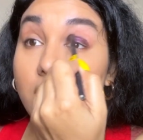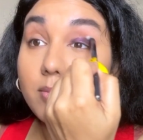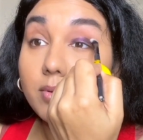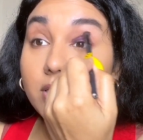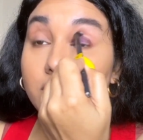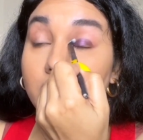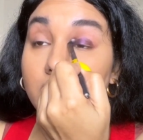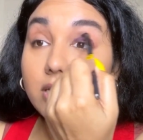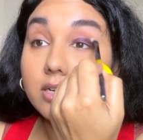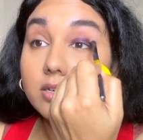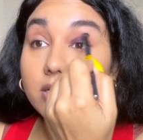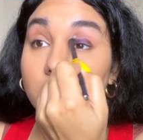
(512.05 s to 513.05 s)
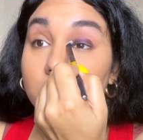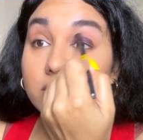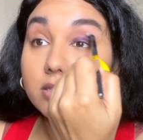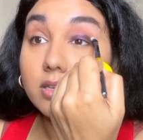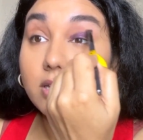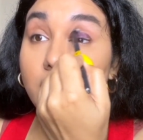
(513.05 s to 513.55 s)
I'm gonna take
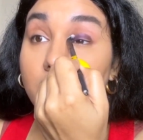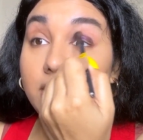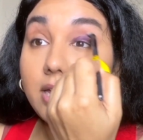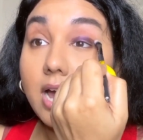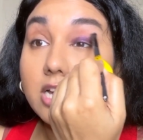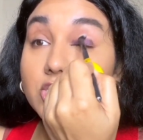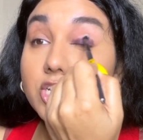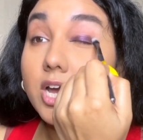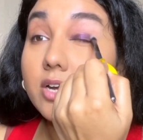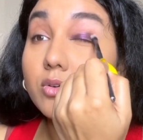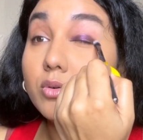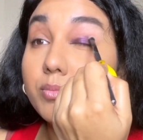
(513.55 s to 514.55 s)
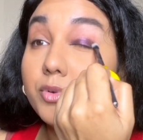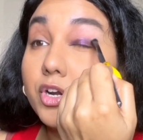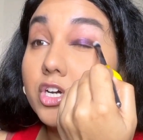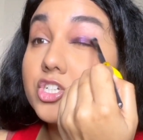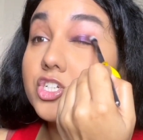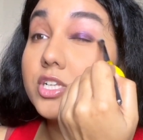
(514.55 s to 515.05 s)
any eyeshadow
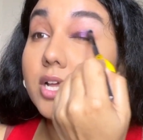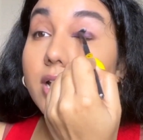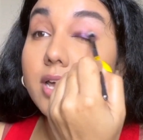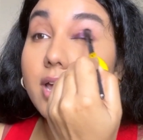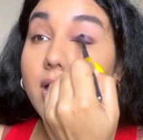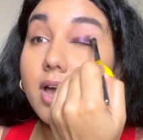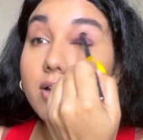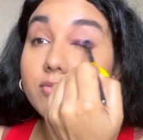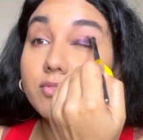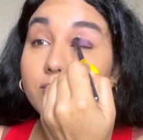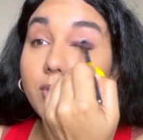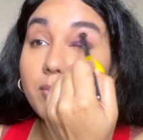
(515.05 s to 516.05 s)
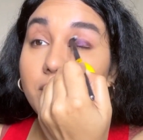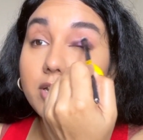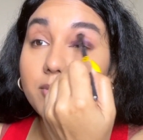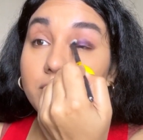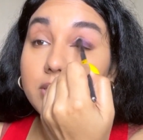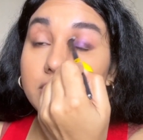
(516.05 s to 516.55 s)
brush that I have, maybe a
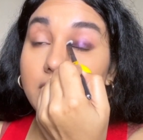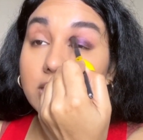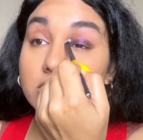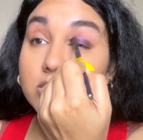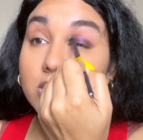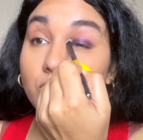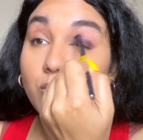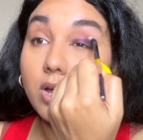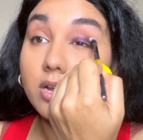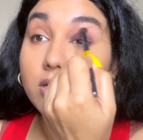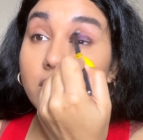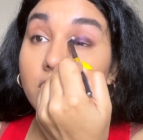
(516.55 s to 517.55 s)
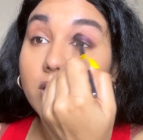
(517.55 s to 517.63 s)
little bit denser one,